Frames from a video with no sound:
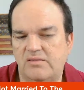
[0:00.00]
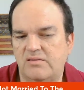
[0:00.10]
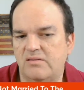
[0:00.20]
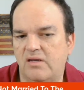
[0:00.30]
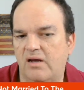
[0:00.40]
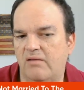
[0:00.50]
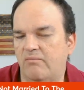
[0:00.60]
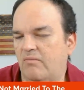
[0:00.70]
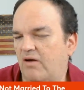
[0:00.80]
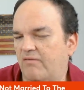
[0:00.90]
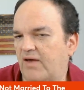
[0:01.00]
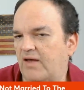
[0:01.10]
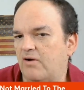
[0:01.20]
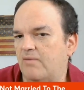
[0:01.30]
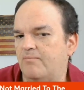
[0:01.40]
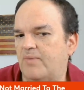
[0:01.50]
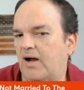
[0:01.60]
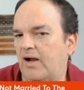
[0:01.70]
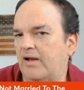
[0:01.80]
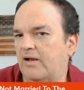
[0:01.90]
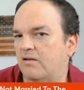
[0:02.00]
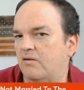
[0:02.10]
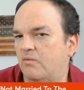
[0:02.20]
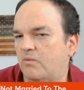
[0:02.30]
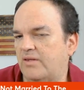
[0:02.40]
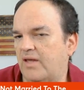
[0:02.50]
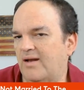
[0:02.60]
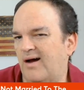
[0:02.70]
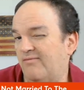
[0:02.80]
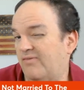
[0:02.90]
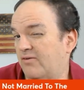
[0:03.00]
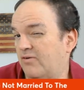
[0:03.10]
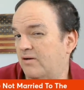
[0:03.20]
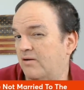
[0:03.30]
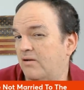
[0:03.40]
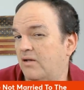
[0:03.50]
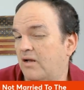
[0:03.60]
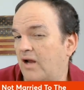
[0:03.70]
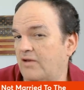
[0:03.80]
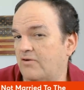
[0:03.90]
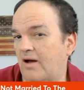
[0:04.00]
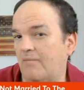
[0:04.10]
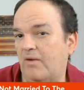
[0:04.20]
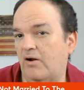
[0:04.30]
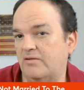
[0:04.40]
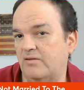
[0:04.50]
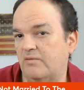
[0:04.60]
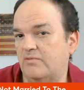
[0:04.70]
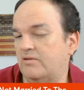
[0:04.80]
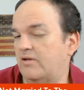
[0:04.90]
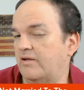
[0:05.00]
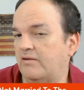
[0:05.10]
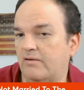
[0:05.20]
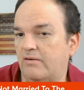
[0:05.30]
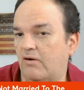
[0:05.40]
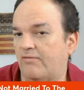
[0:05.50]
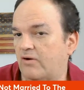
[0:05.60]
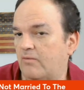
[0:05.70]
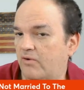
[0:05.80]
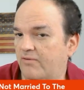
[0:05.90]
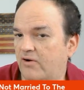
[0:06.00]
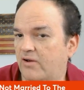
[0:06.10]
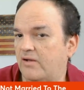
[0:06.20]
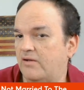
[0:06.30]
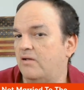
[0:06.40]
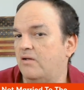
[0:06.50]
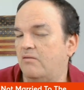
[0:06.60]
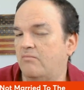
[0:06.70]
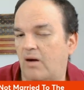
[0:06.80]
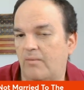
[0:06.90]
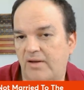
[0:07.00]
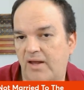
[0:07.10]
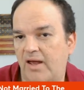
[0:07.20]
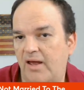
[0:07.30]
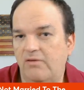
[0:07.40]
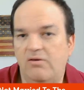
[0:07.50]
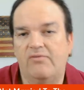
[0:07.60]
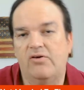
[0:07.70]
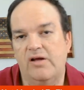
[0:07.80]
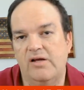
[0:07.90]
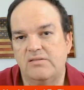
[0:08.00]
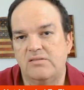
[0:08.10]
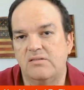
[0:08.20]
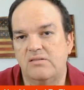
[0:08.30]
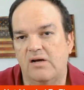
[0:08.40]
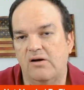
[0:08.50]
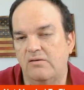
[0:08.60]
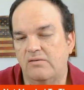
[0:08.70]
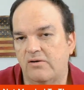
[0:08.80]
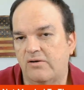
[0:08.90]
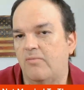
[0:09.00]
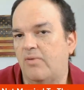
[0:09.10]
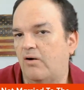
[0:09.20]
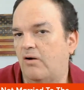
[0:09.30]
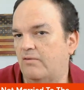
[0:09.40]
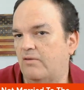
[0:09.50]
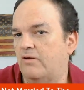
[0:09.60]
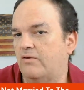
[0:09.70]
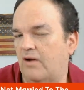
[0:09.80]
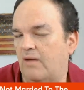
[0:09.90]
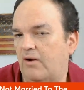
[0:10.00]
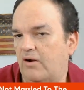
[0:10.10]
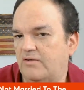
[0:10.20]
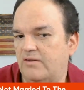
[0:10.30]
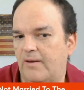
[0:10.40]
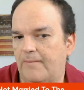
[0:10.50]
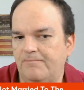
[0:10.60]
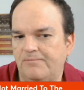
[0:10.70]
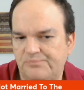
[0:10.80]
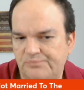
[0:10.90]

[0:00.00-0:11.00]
It's a veteran buying with a non-veteran, and you're not married to them. So like your girlfriend or boyfriend, mom and dad, whoever it is, they're your co-borrower on the loan. You're not married to them.